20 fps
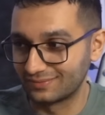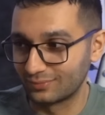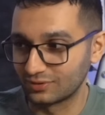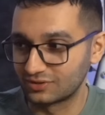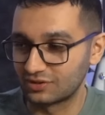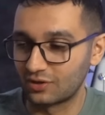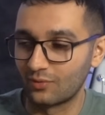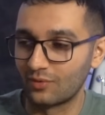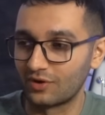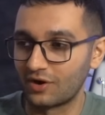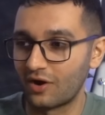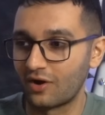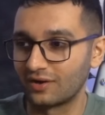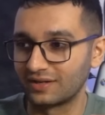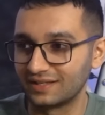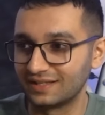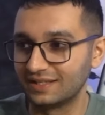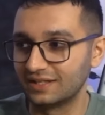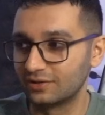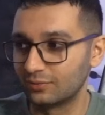what's going on
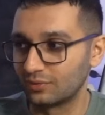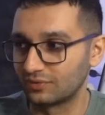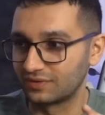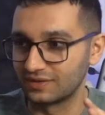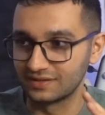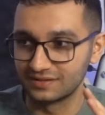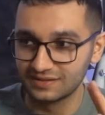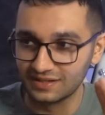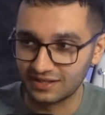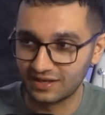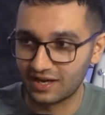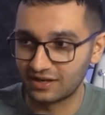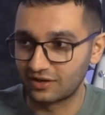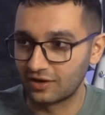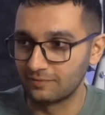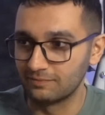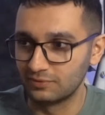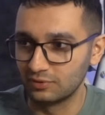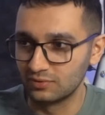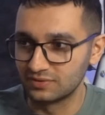here with these AI
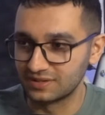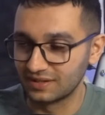computes.